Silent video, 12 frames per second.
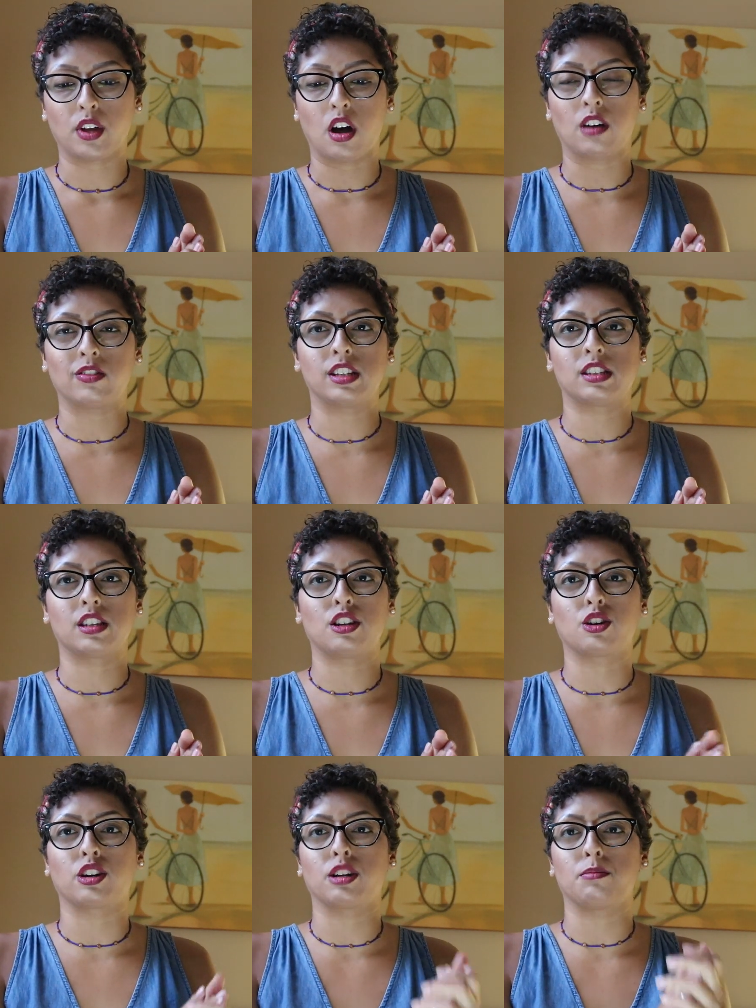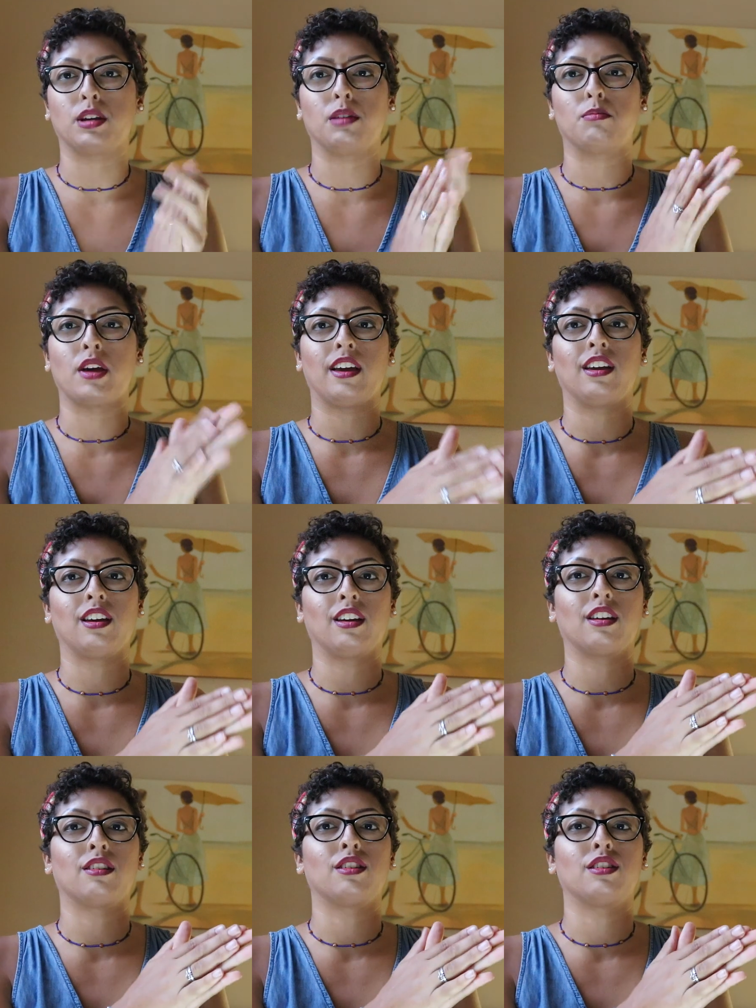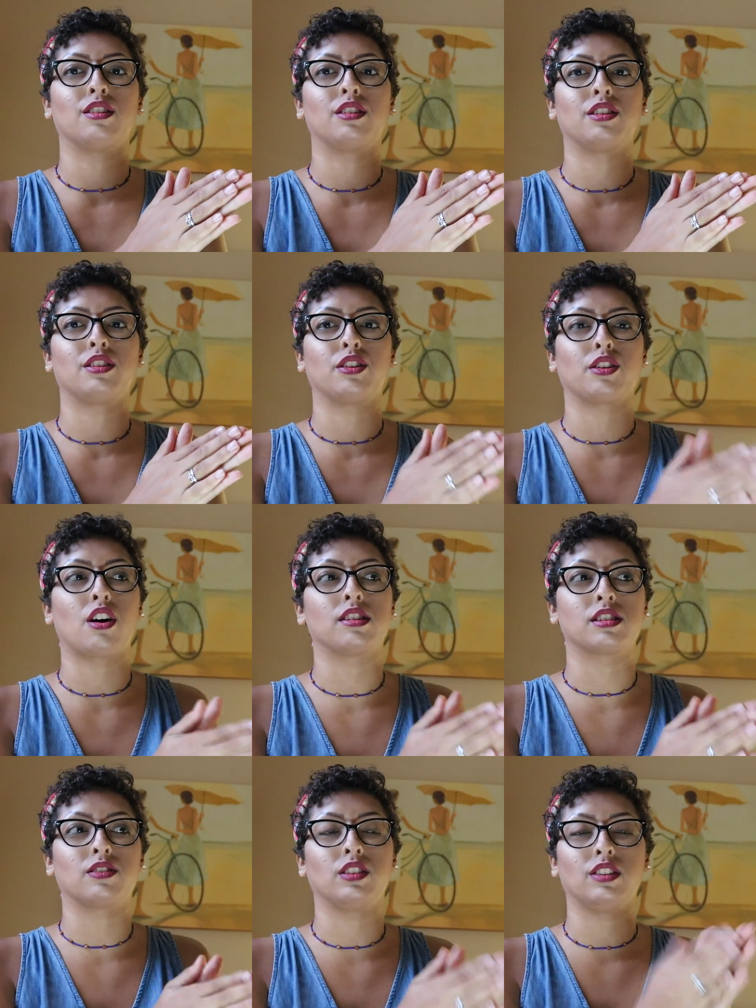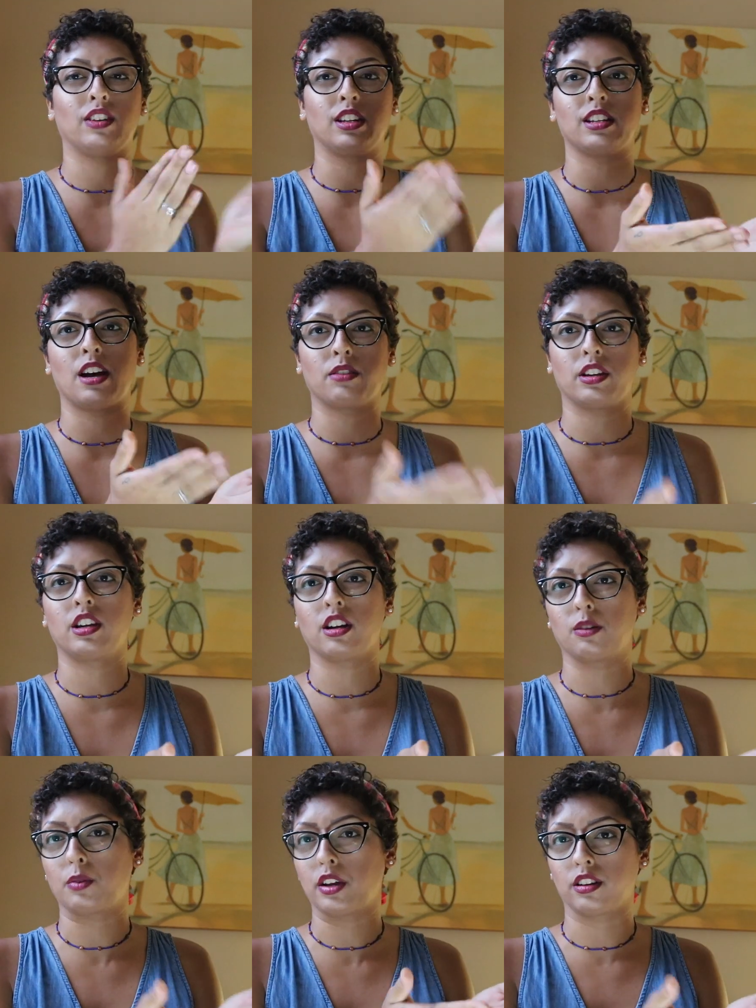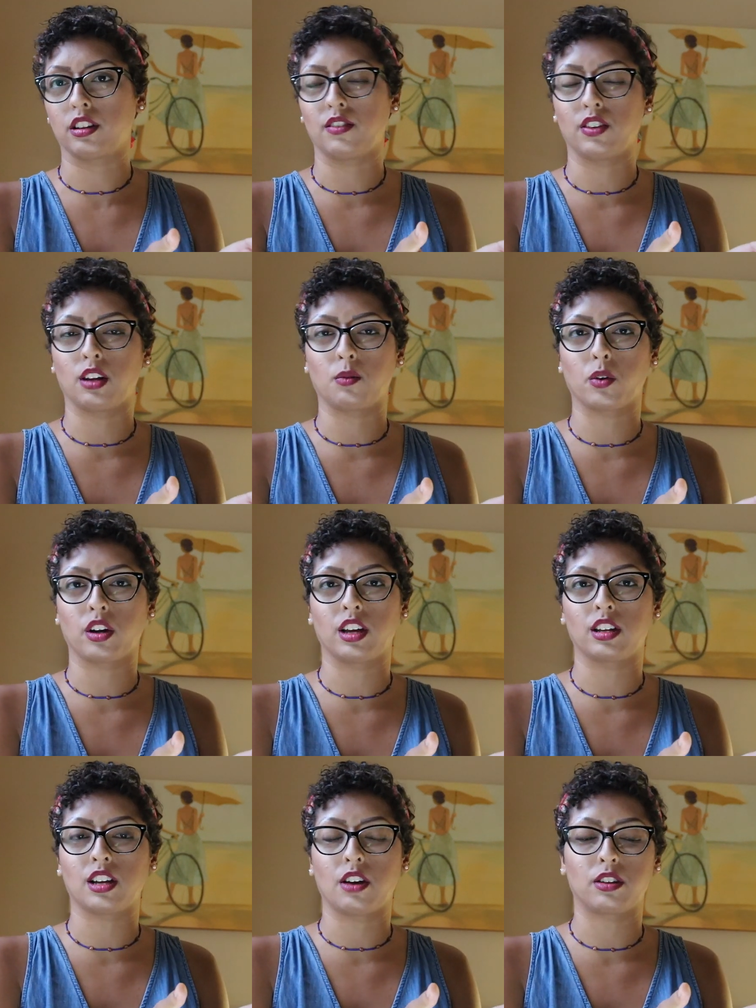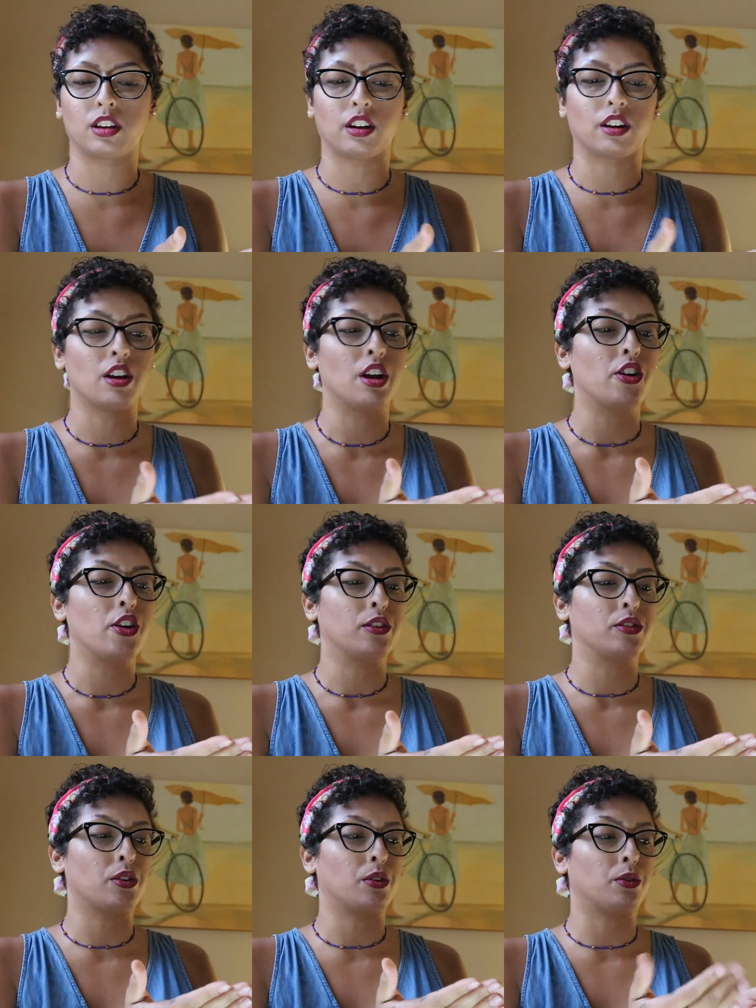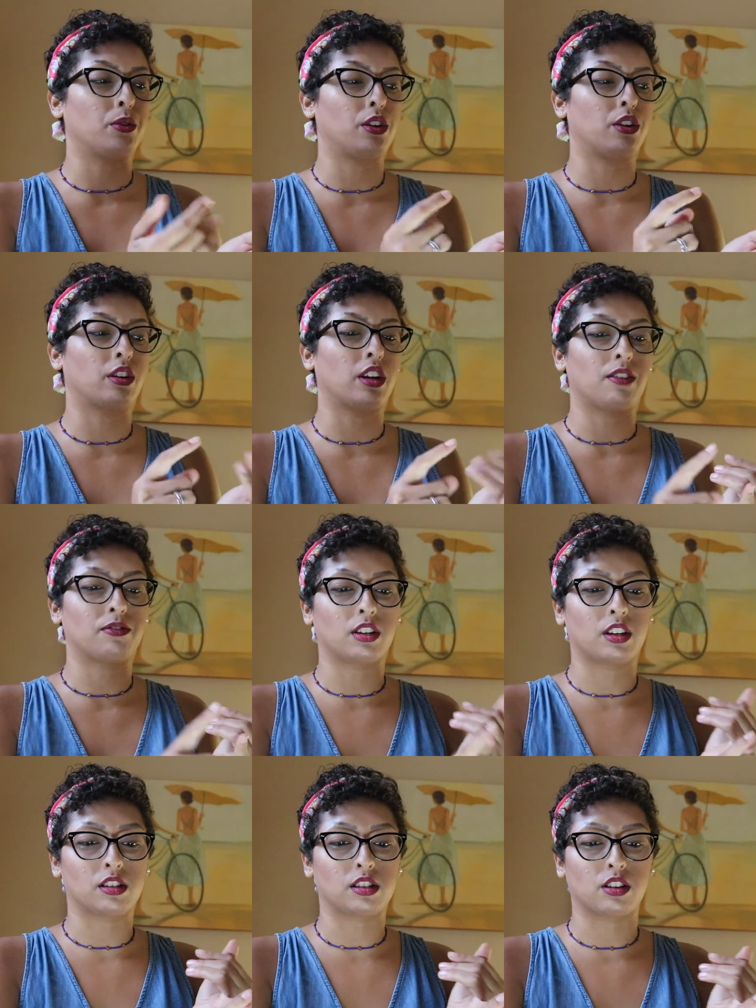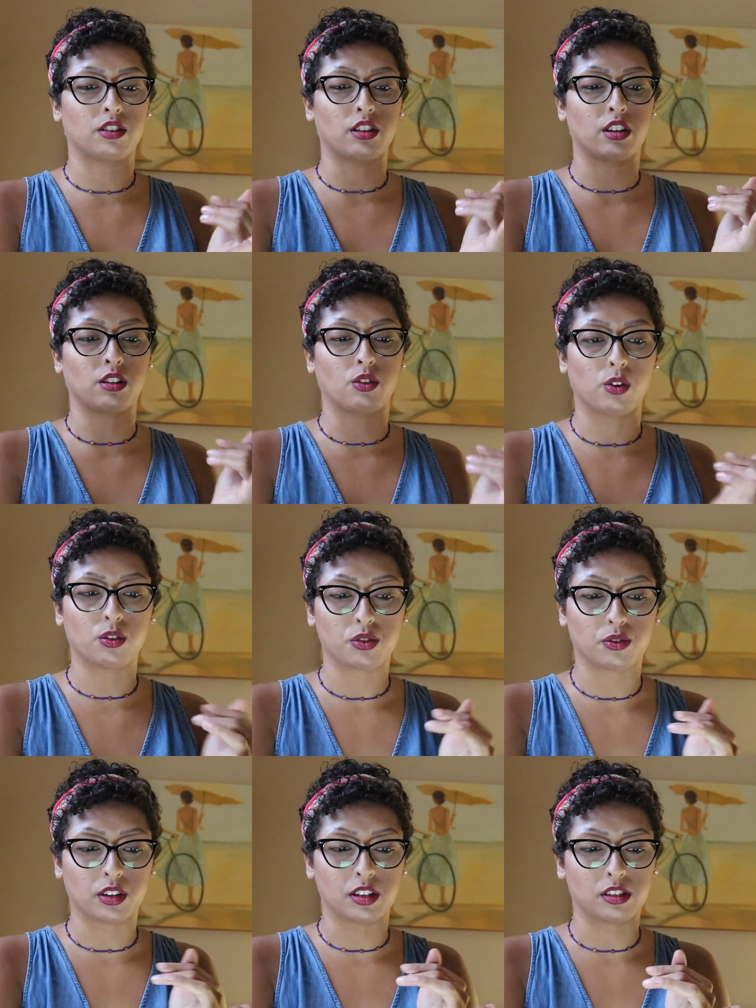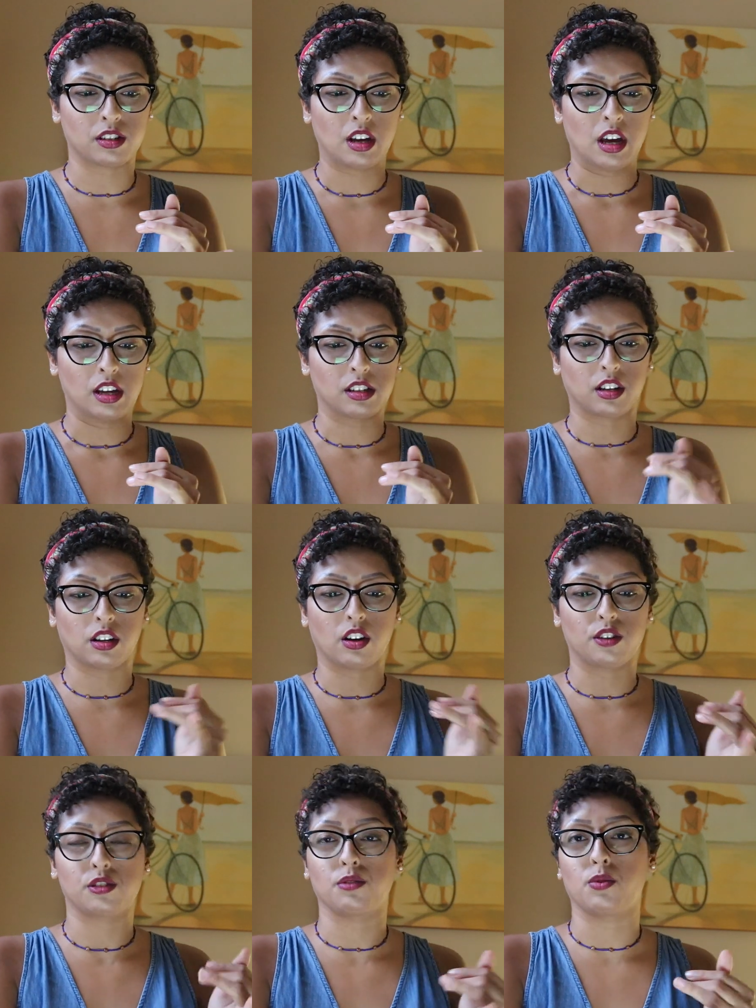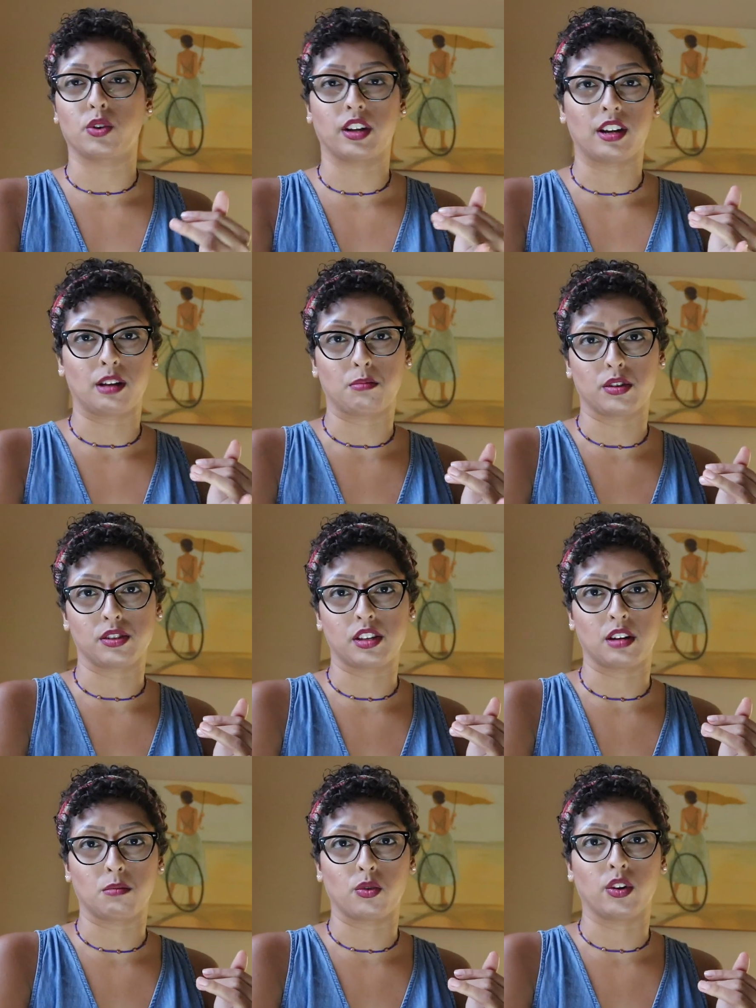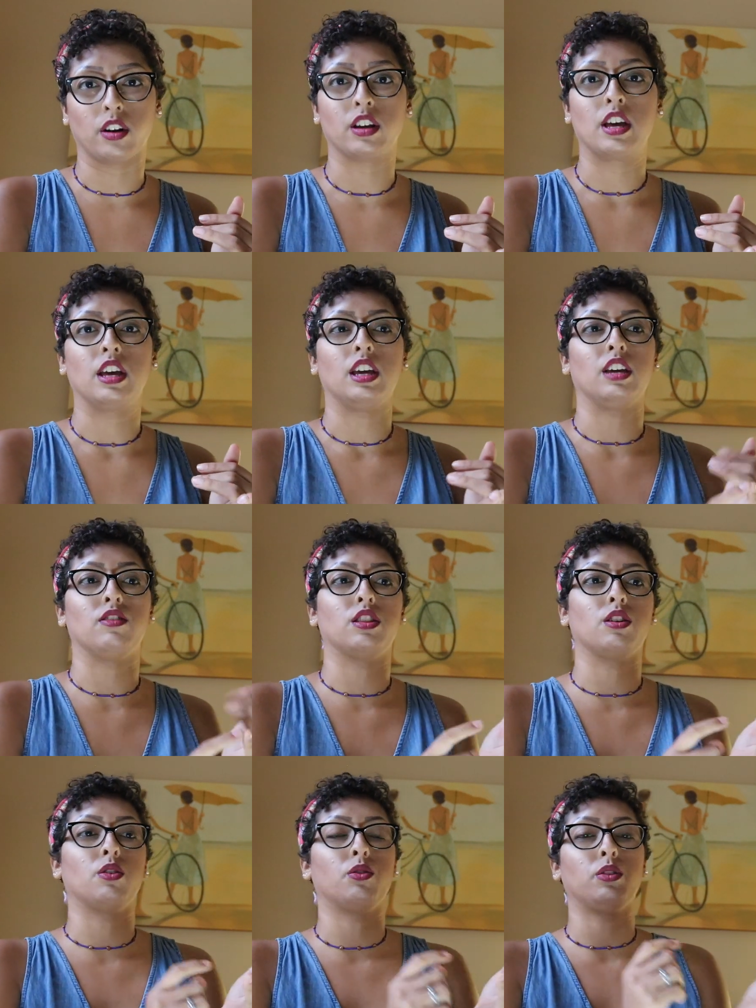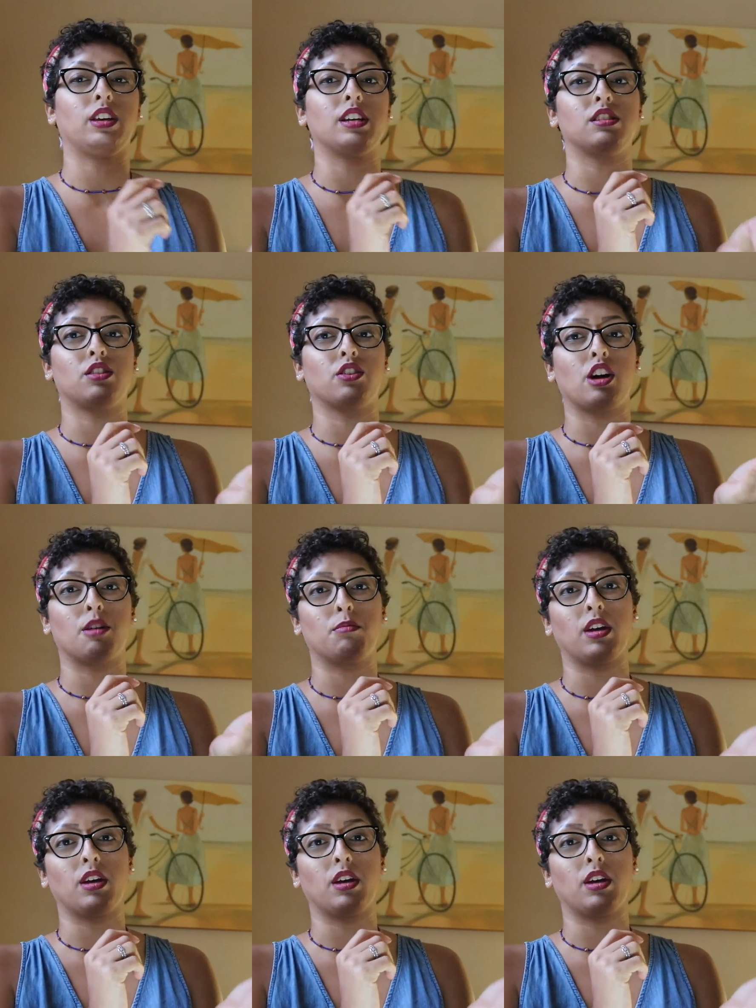obviously you're going to be paying your cost of living down here while you're living and working down here. So you're gonna have to consider that groceries is gonna cost you 49% more. Even though, yes, you're not